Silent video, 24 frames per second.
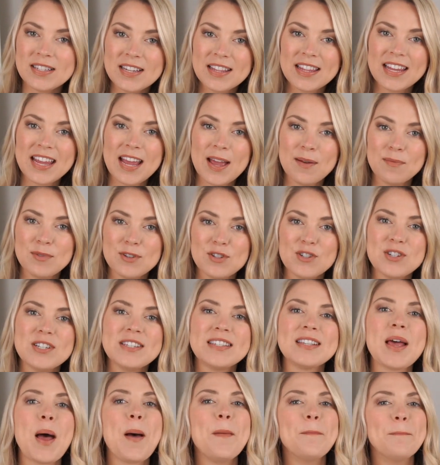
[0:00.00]
of the images
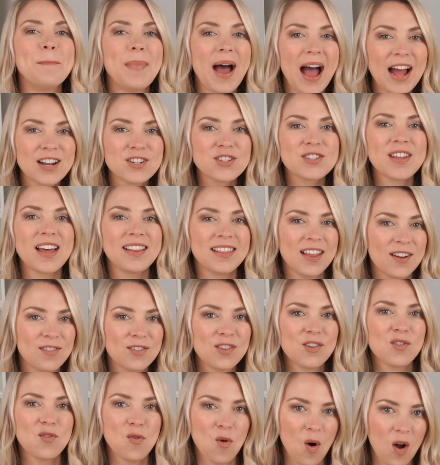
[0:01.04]
match that level
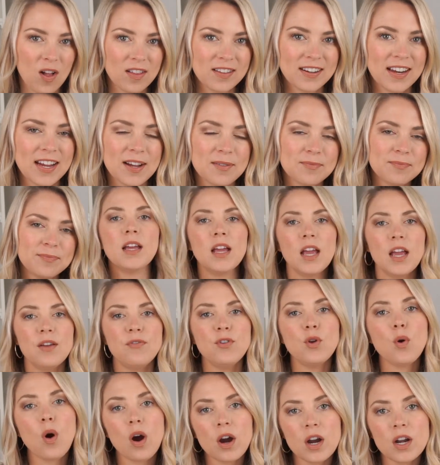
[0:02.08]
of quality. If
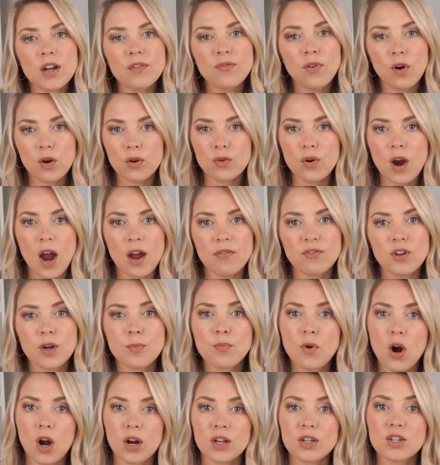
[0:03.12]
you are going to photograph your
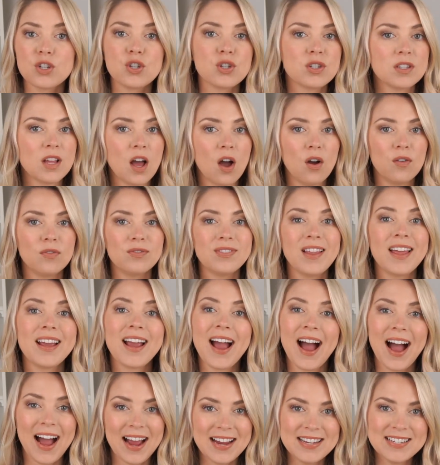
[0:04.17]
products yourself, like
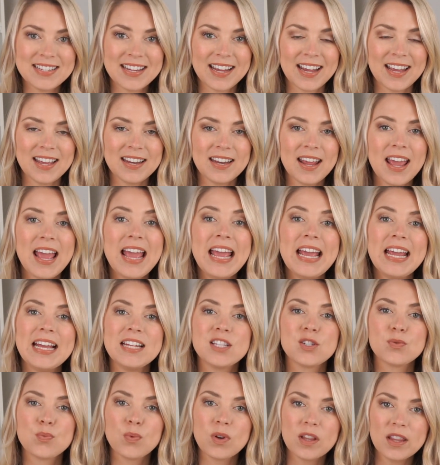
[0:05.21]
I did,
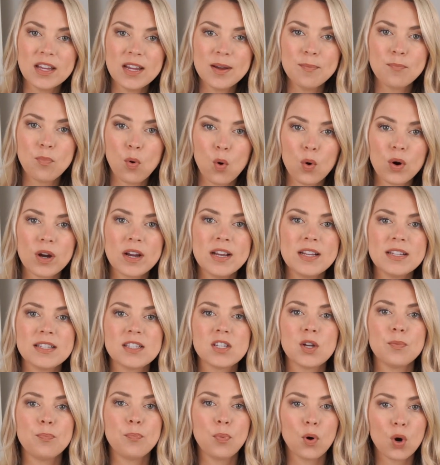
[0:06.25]
it's really important
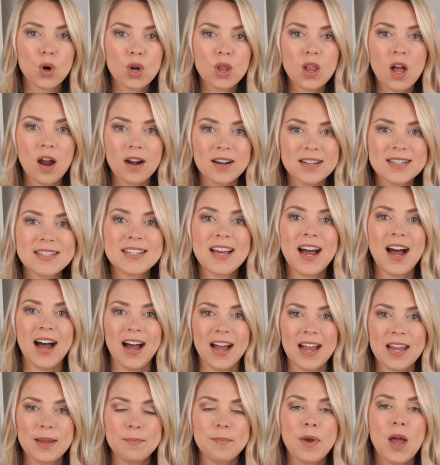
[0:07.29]
to put a lot of
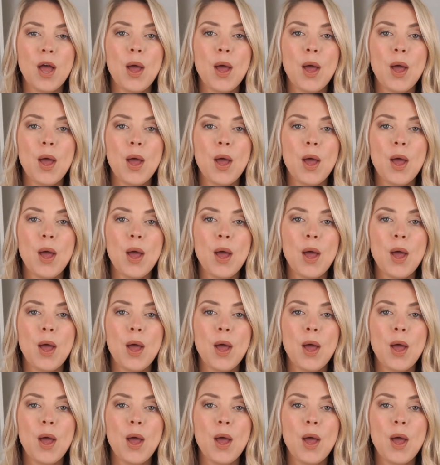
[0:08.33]
time